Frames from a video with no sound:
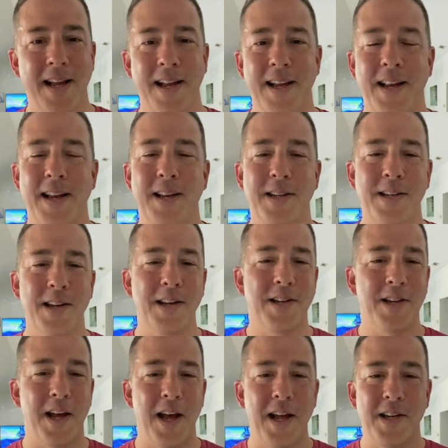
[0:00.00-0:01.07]
it is
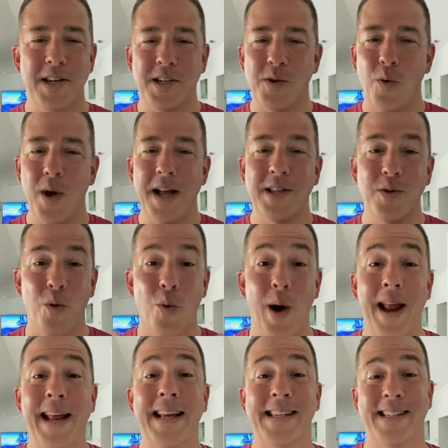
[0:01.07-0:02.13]
it's just a, it's a
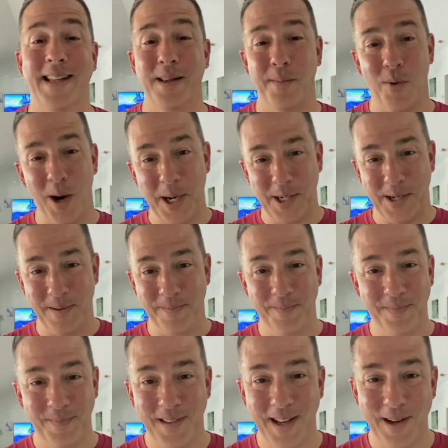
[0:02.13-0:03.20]
wedding celebration
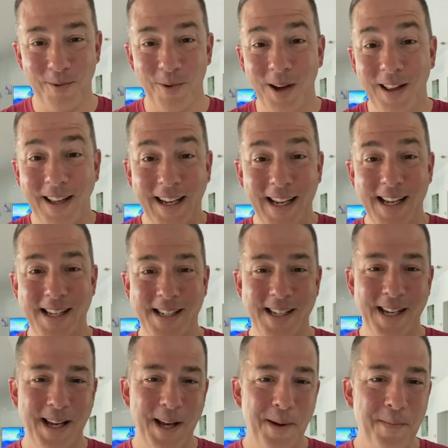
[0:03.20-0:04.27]
it really is
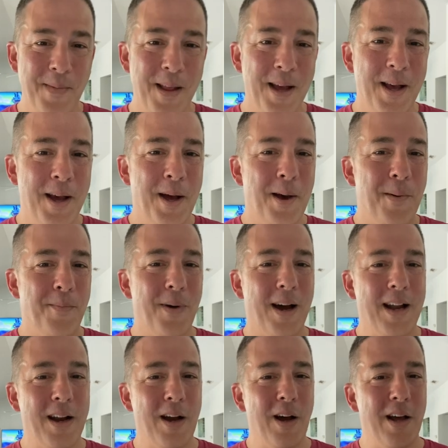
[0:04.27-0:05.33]

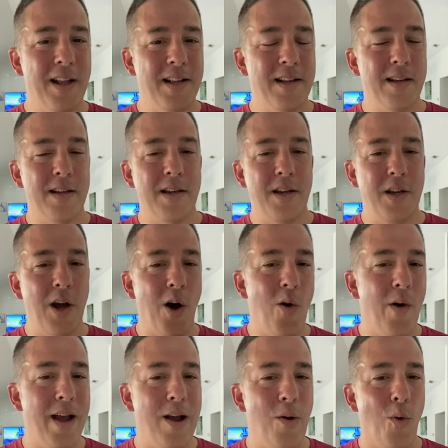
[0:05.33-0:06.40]
but
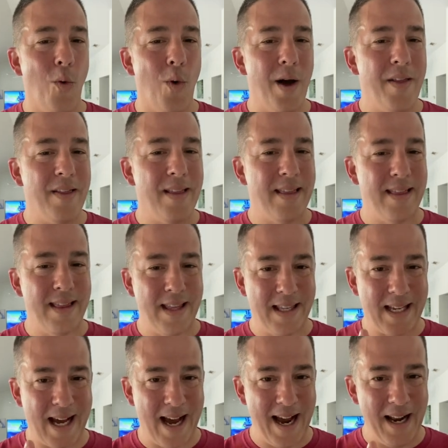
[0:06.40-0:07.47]
knowing what the
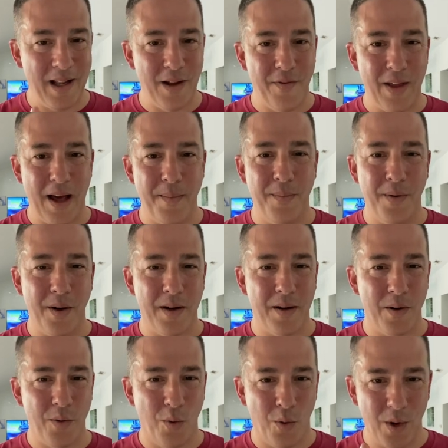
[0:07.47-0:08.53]
title of that book
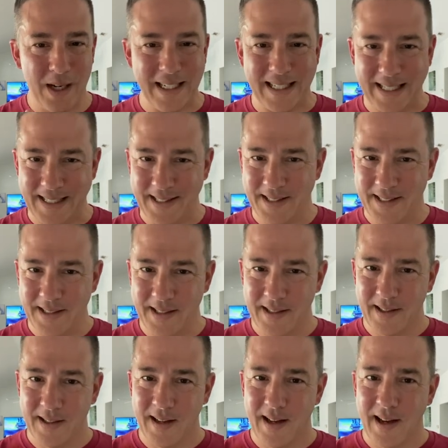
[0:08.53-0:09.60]
was
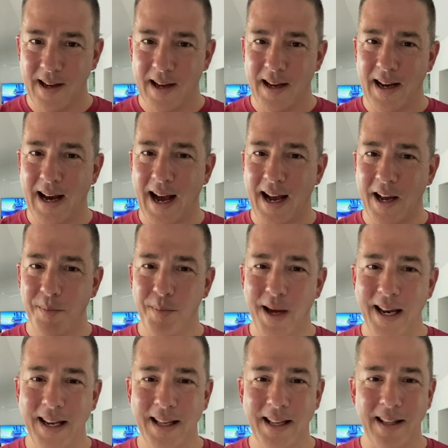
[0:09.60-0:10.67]
I
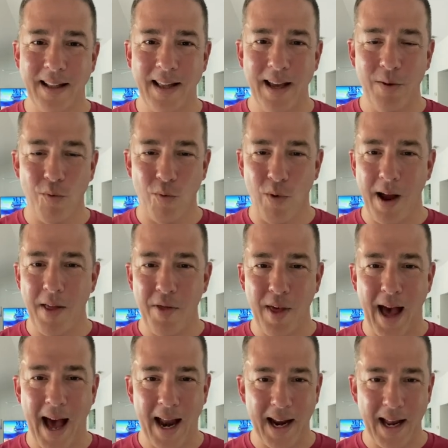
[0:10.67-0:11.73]
immediately read
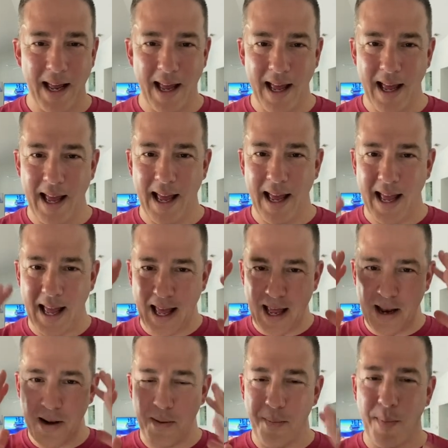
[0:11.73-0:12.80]
that
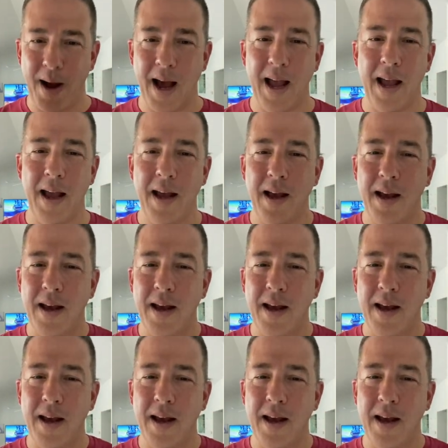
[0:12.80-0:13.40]
in my,